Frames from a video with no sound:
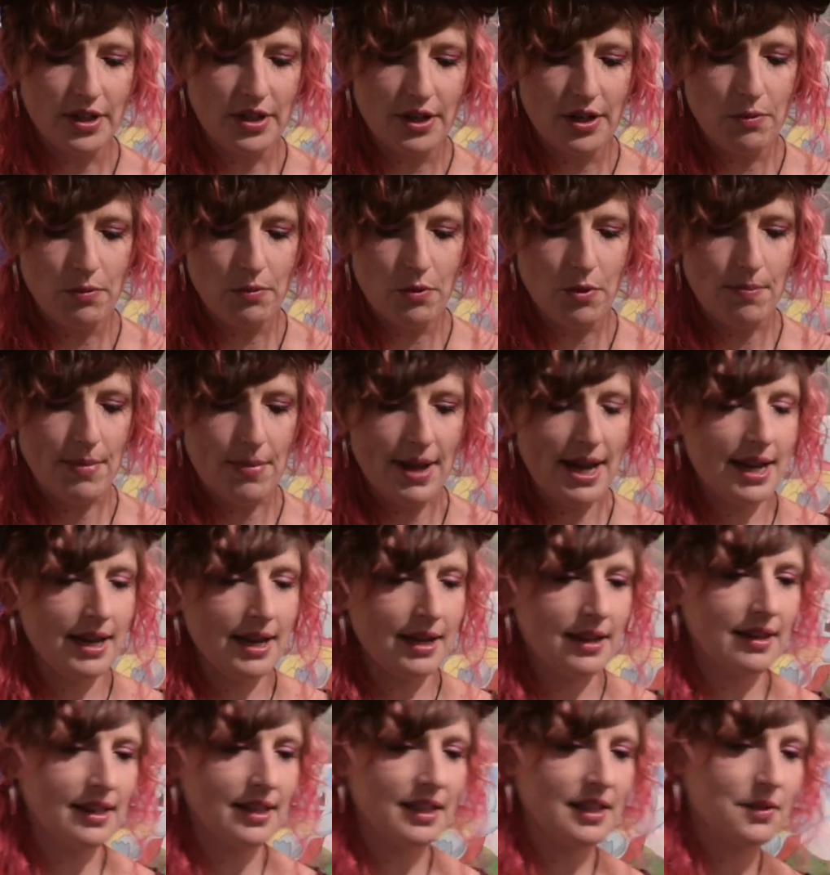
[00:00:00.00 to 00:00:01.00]
look at what pack
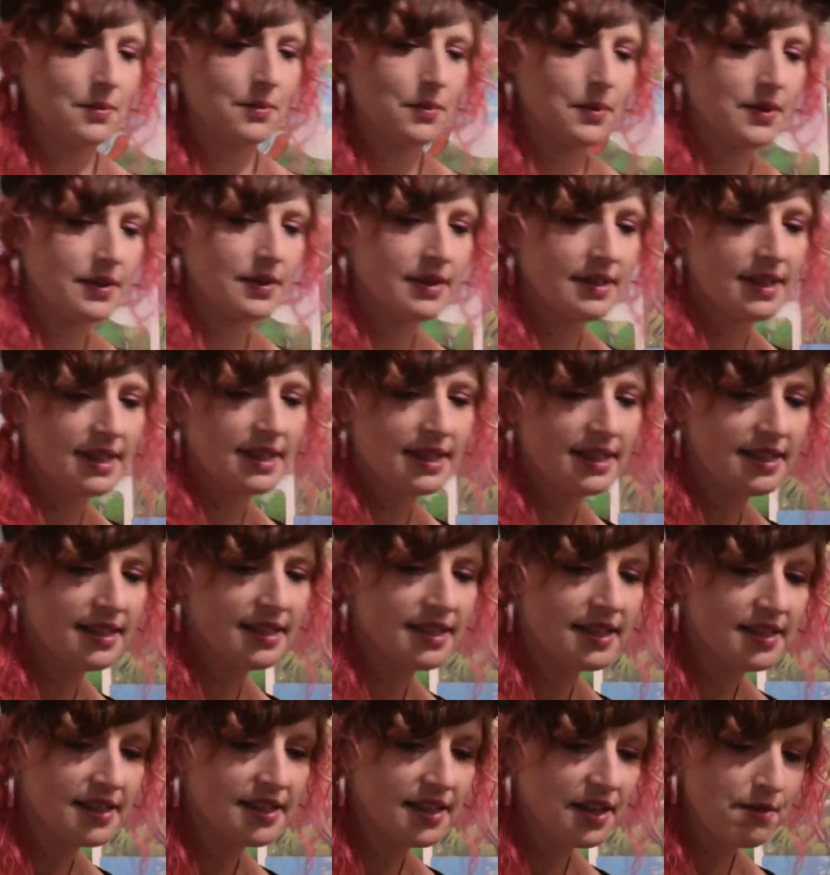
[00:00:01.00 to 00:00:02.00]
this was. This is
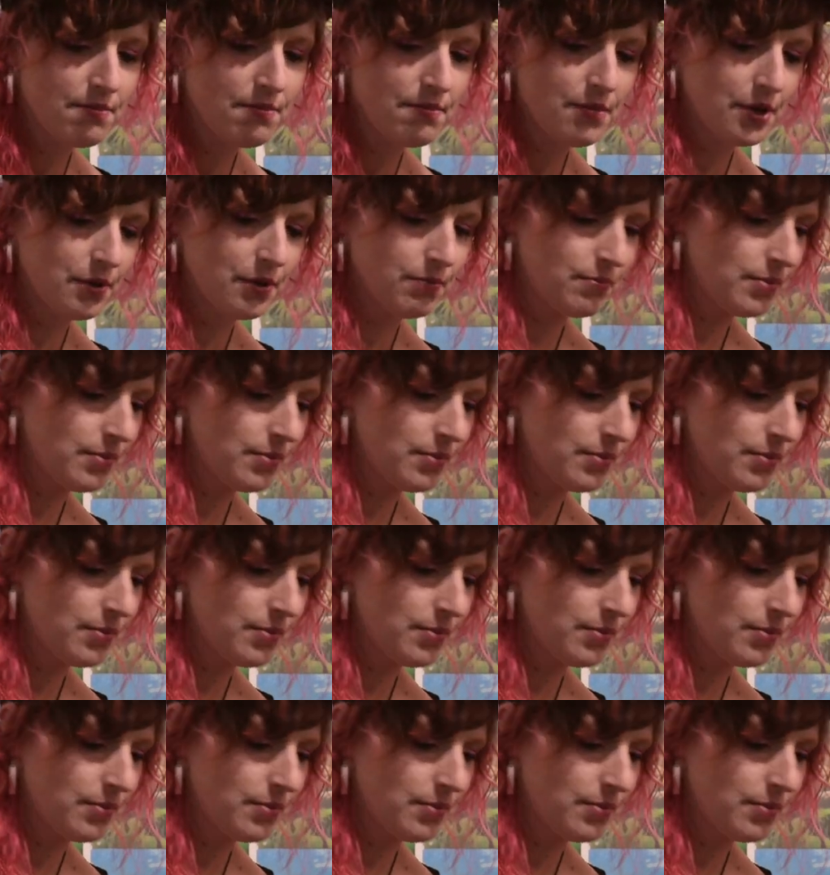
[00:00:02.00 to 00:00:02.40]
the Sun and Moon